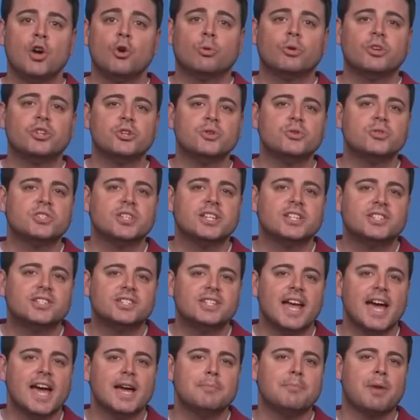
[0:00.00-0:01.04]
reducing
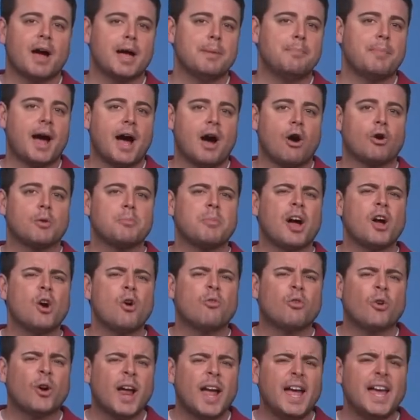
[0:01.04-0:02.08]
standby power by
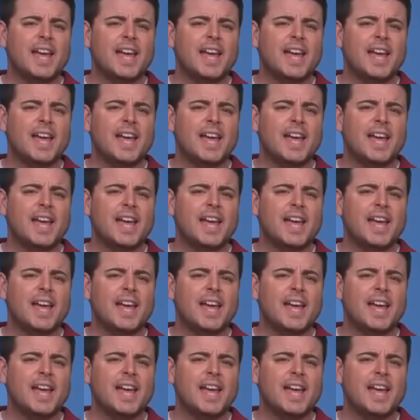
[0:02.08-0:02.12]
over